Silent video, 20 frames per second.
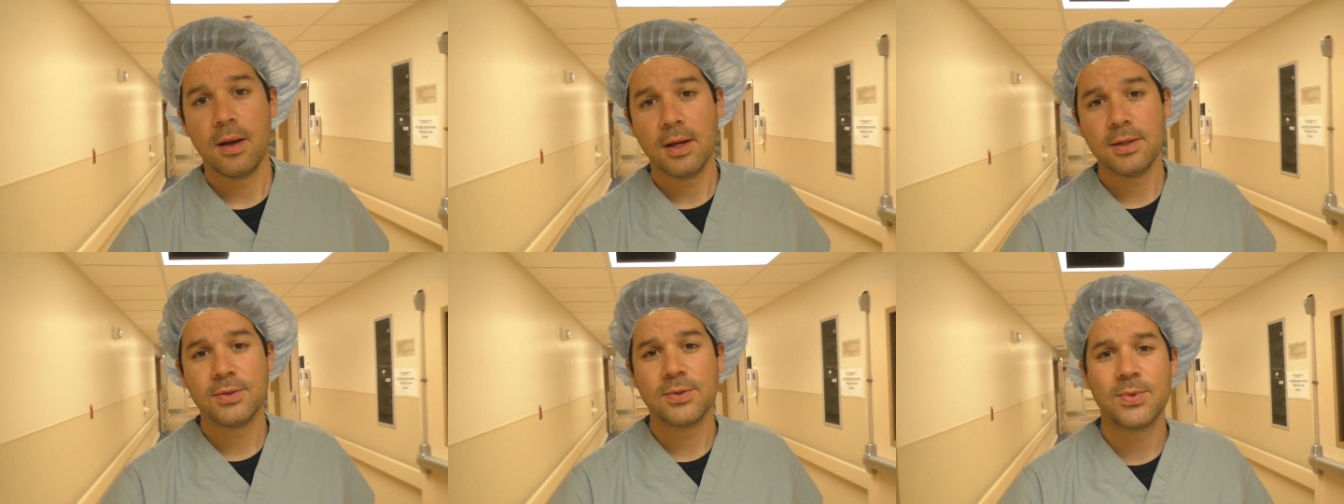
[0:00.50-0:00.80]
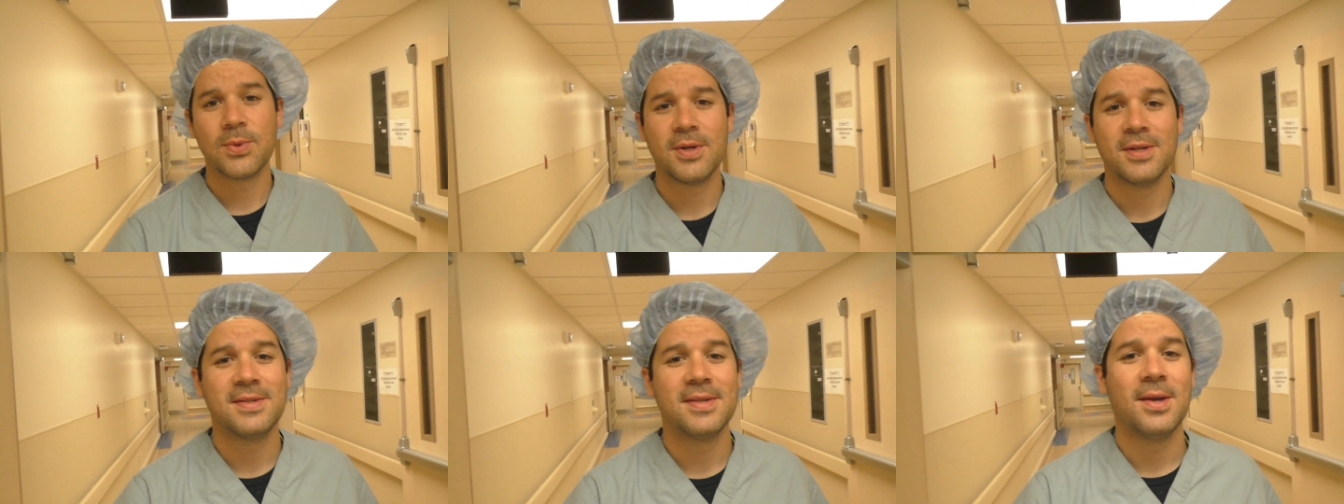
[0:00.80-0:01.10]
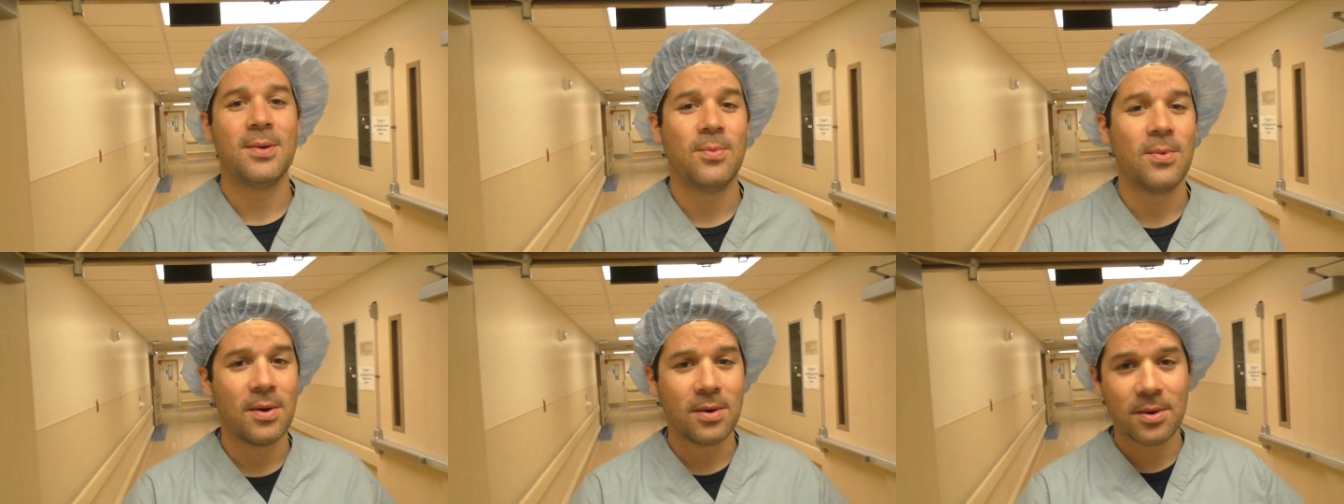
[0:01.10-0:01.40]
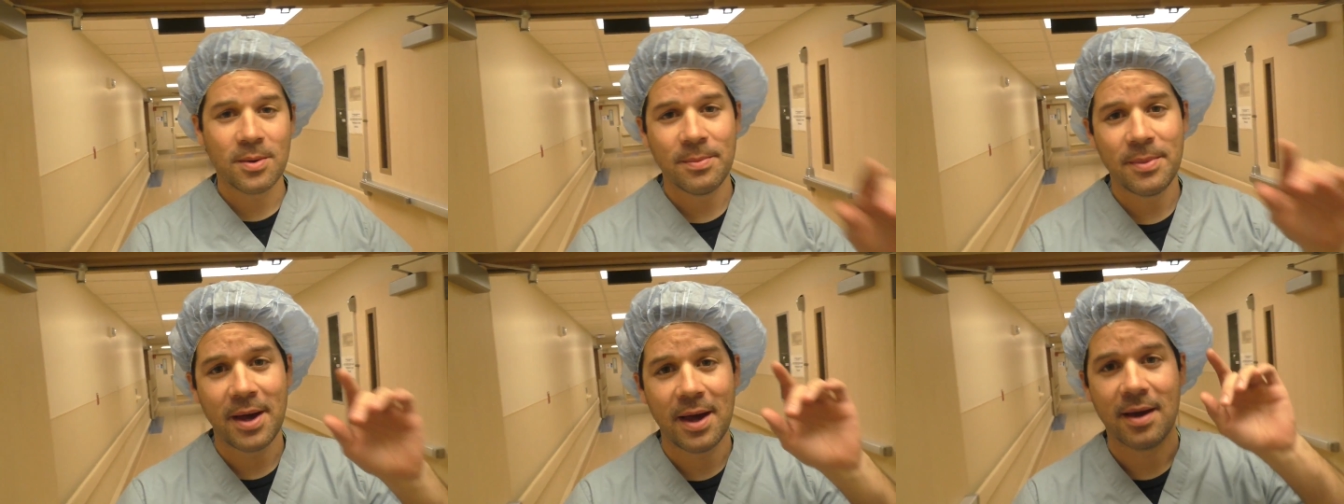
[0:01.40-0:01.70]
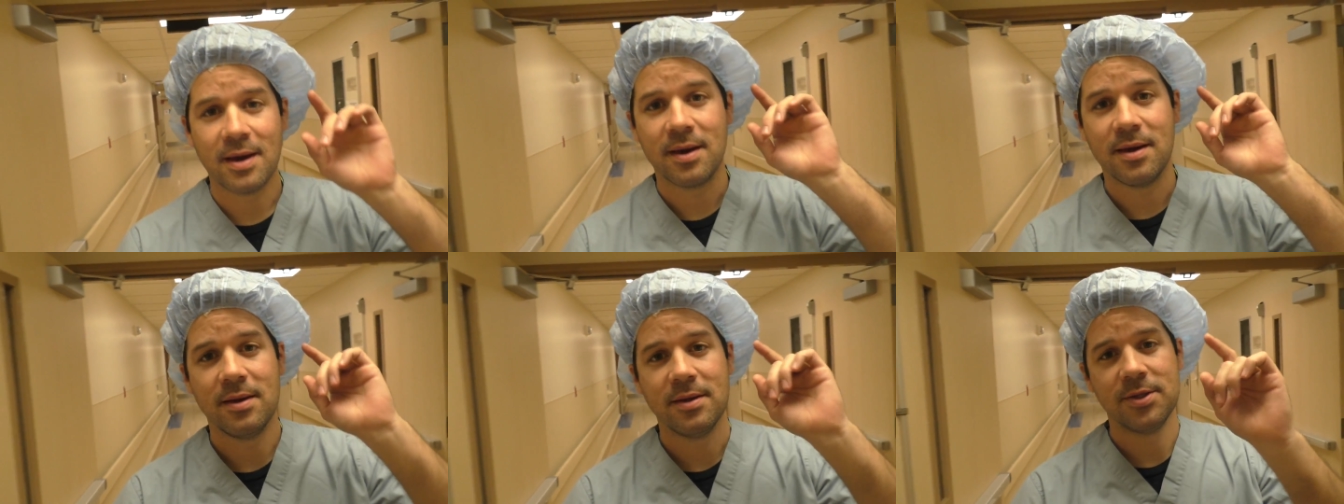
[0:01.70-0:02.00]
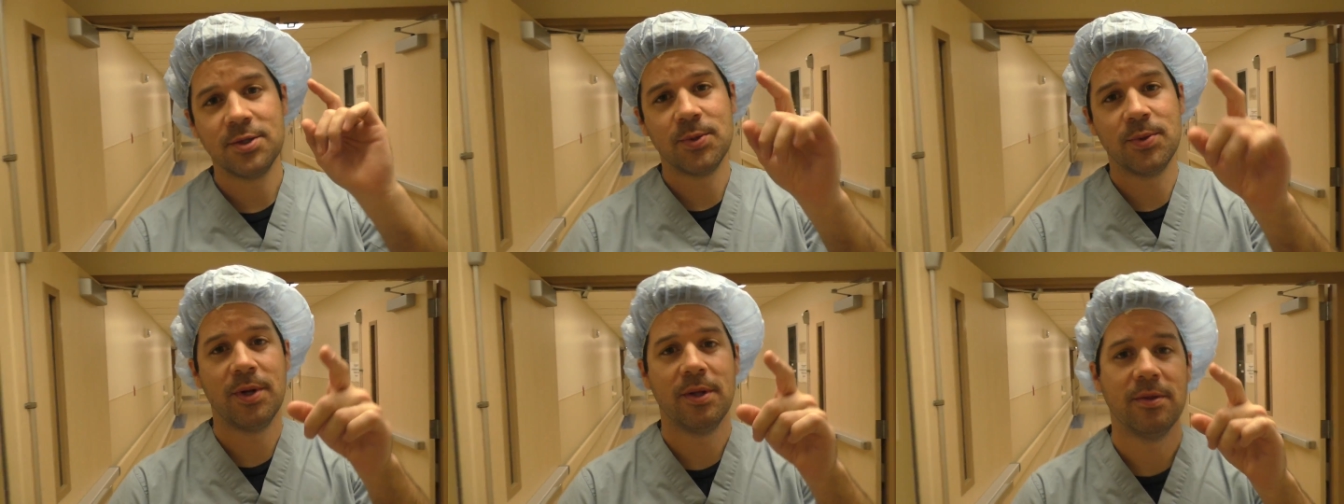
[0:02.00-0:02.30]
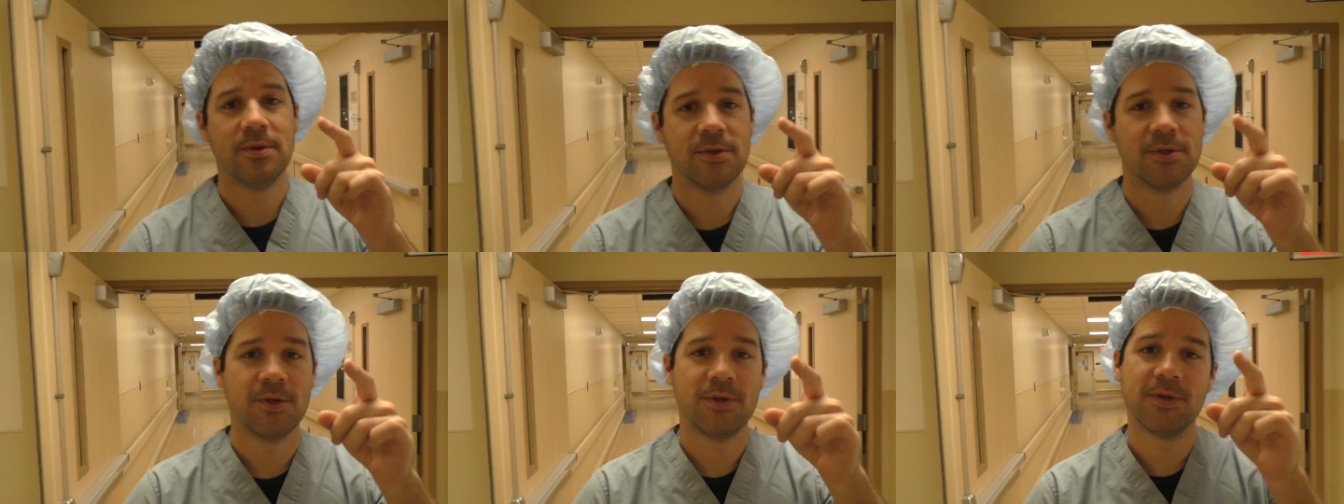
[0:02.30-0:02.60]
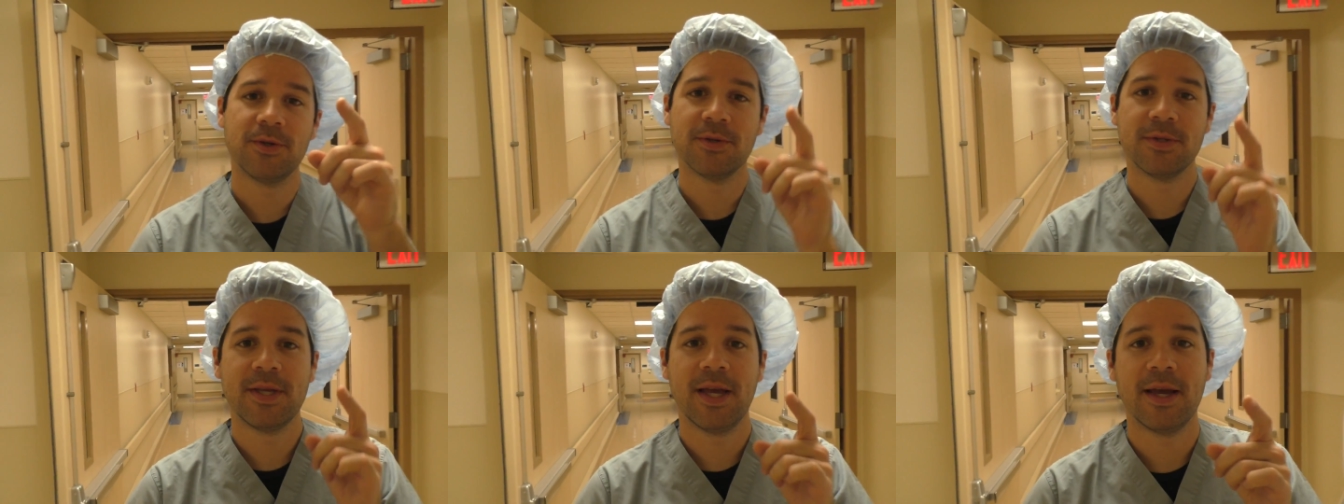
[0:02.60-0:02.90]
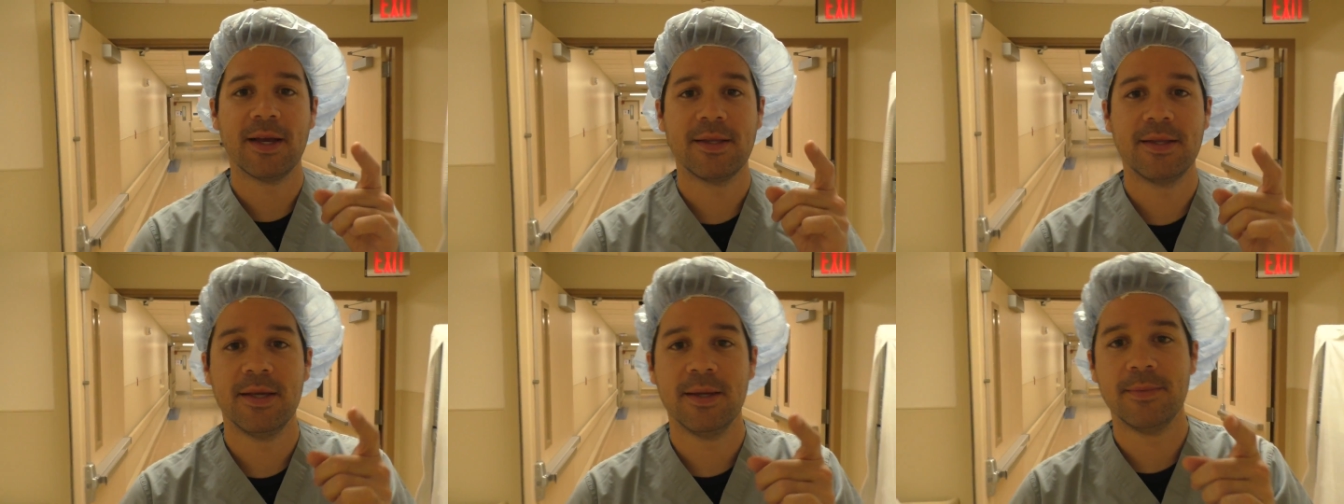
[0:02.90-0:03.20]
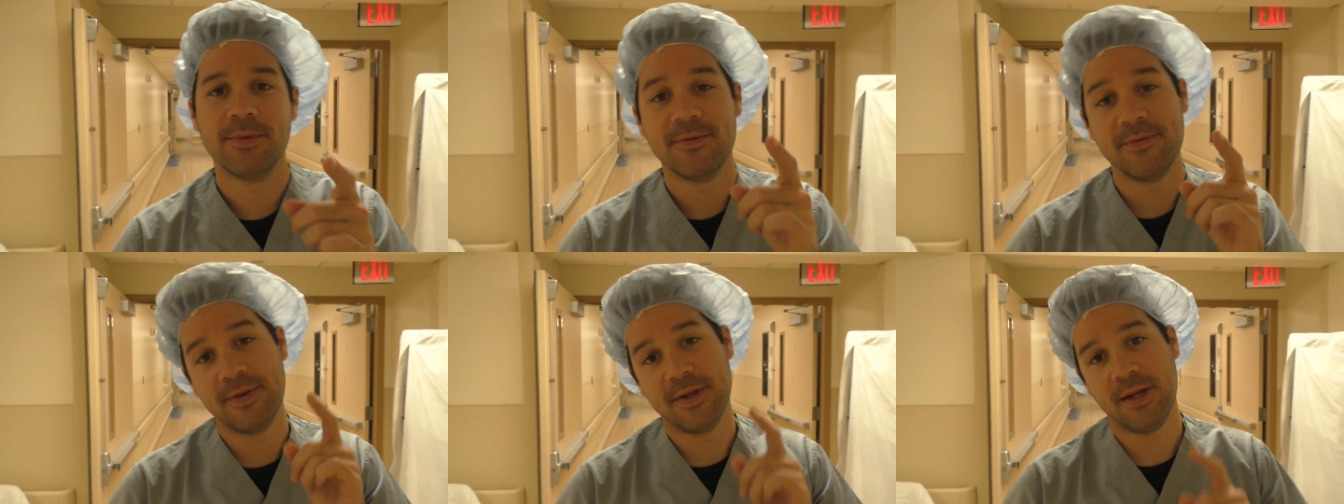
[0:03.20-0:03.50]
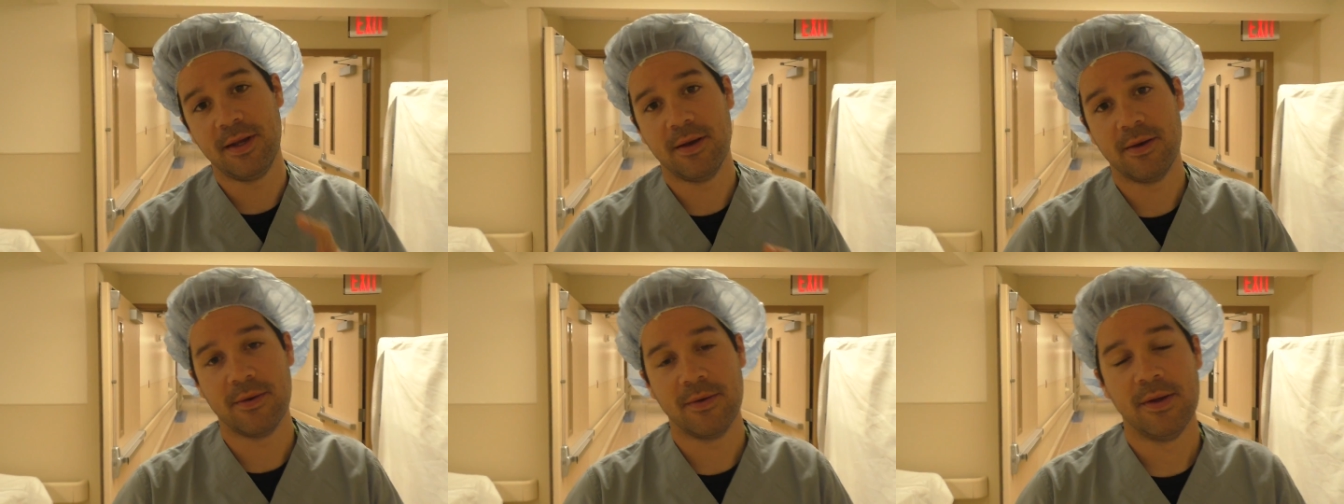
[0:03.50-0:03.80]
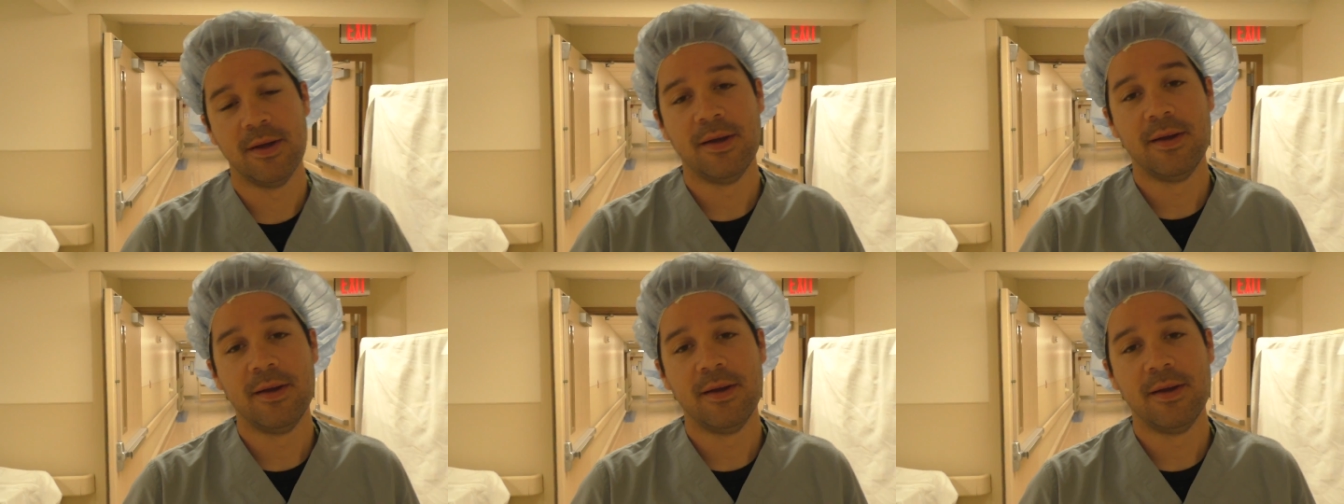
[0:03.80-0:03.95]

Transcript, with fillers: I just want to say welcome back to another Surgical Tech Tips video.